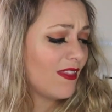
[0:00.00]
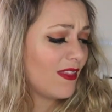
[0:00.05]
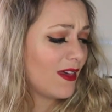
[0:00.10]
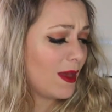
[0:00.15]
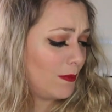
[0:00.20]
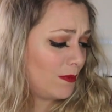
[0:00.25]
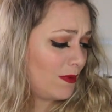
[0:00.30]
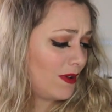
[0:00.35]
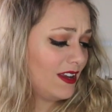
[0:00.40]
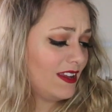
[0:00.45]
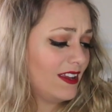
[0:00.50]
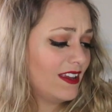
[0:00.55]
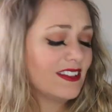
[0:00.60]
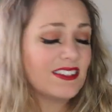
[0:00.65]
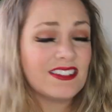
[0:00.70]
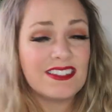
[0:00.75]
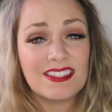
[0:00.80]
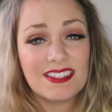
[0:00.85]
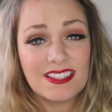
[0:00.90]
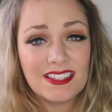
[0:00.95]
They're
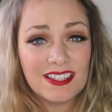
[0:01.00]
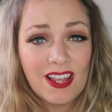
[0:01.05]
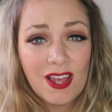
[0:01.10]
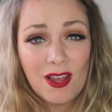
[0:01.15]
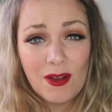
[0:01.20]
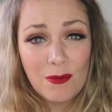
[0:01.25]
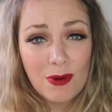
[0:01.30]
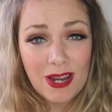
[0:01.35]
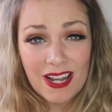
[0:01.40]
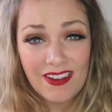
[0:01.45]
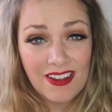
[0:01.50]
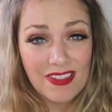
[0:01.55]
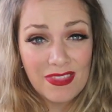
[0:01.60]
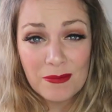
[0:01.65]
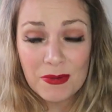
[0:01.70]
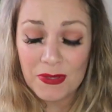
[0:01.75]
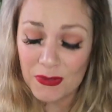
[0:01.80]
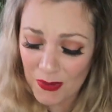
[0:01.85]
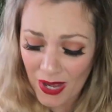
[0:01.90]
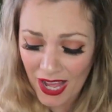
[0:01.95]
brilliant. We like
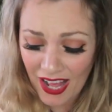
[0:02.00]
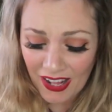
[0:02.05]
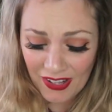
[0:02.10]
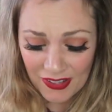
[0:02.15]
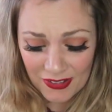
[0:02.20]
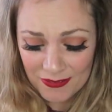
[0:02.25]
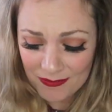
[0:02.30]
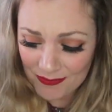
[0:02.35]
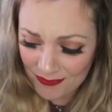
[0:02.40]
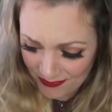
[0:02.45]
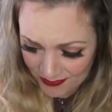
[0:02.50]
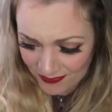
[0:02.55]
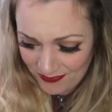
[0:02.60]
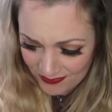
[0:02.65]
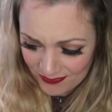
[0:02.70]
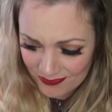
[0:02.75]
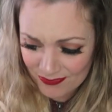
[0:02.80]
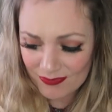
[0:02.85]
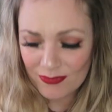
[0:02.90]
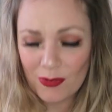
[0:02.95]
them as well.
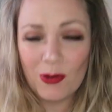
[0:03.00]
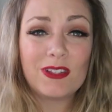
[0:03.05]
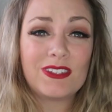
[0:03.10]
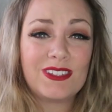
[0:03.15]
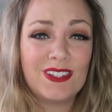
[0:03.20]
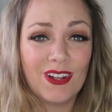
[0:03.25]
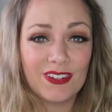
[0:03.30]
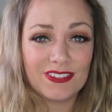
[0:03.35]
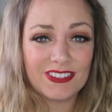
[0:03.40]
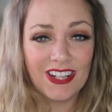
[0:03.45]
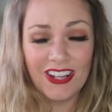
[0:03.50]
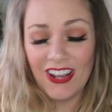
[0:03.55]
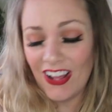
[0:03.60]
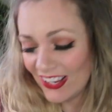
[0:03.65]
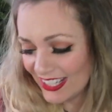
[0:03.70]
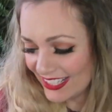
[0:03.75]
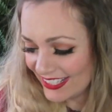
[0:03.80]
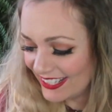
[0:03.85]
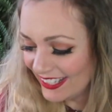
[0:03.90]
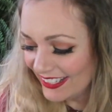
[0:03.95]
What's not to
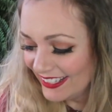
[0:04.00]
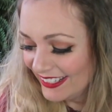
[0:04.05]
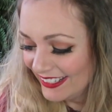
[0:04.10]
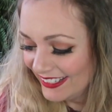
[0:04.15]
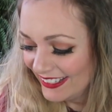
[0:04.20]
like?